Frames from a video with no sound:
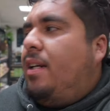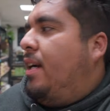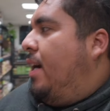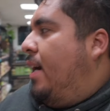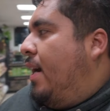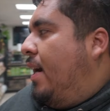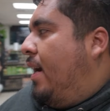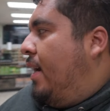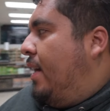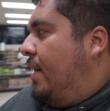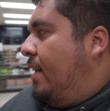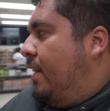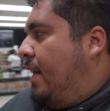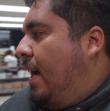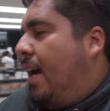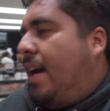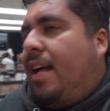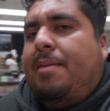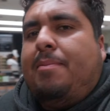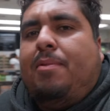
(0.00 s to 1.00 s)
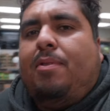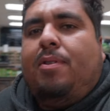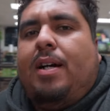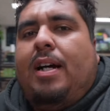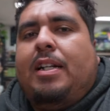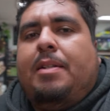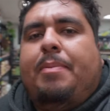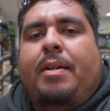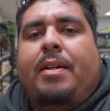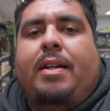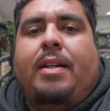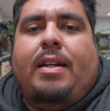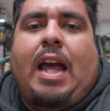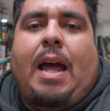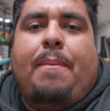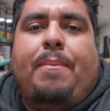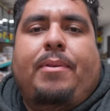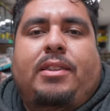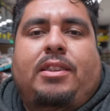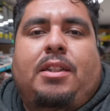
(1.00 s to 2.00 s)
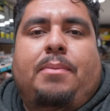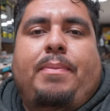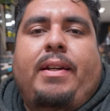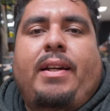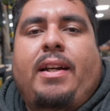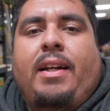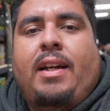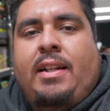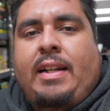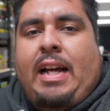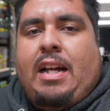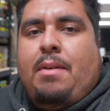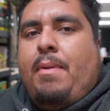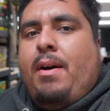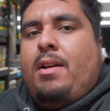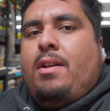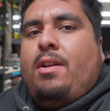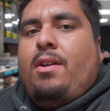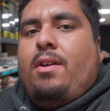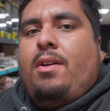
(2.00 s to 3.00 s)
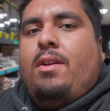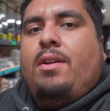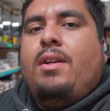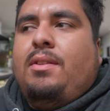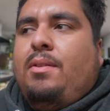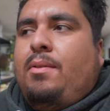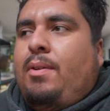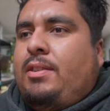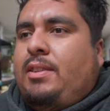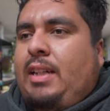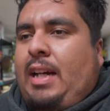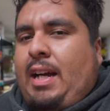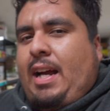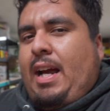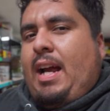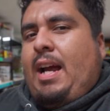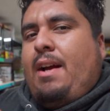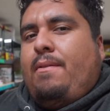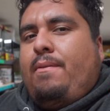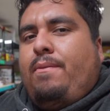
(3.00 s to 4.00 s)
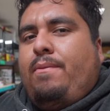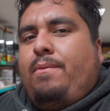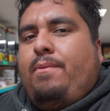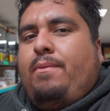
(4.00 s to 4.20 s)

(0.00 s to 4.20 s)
And that animal to be, happens to be an eye monitor, which I have.